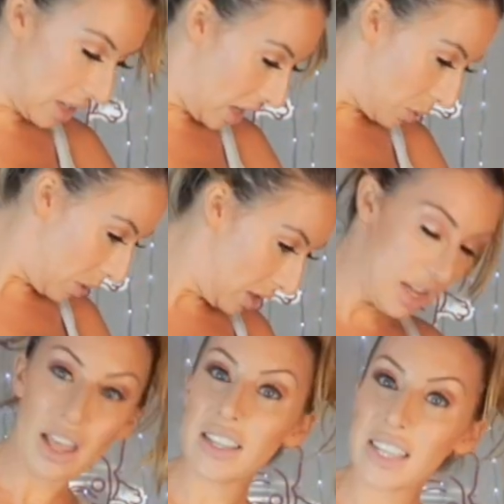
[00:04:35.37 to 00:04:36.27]
the last one.
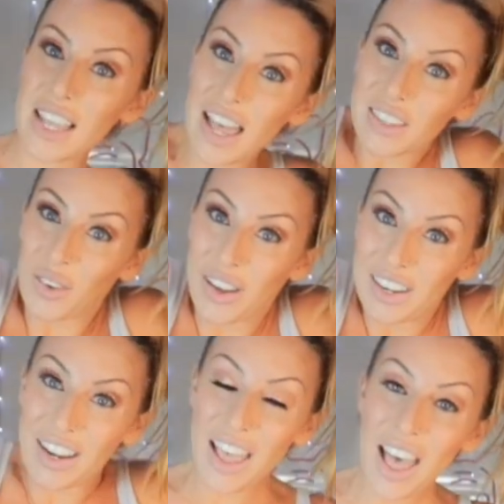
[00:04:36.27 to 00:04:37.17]
Yeah, it's the last one.
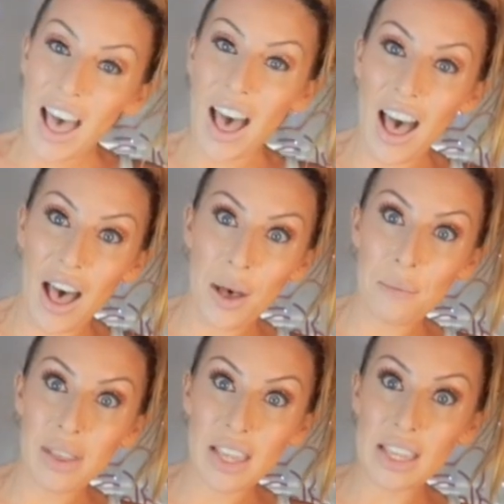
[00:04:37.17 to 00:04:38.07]

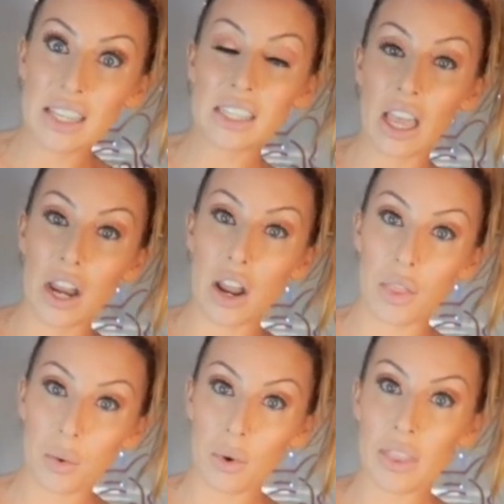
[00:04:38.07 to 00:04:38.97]
Um, is
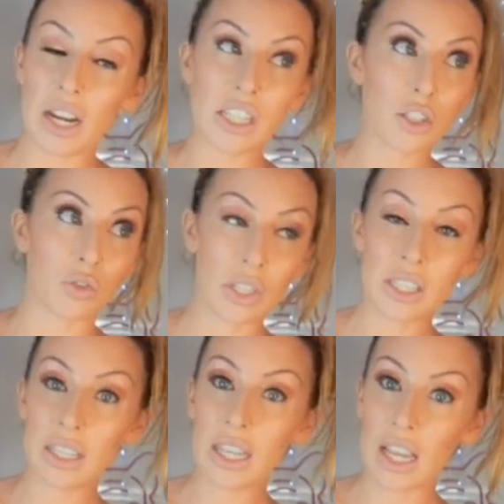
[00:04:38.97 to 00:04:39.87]
another one that I just
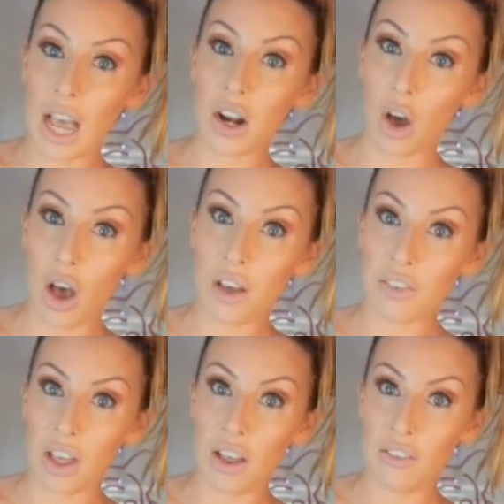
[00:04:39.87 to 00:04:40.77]
recently got off
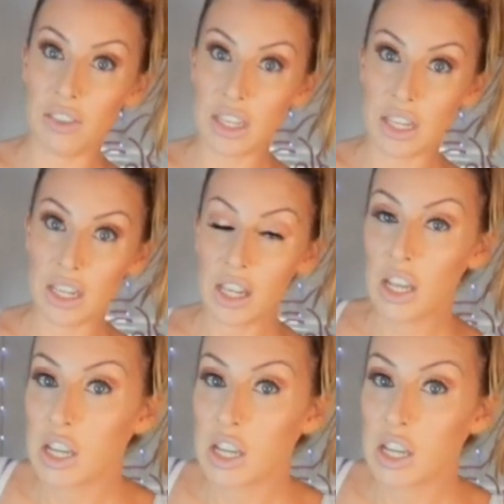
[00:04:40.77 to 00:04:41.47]
of the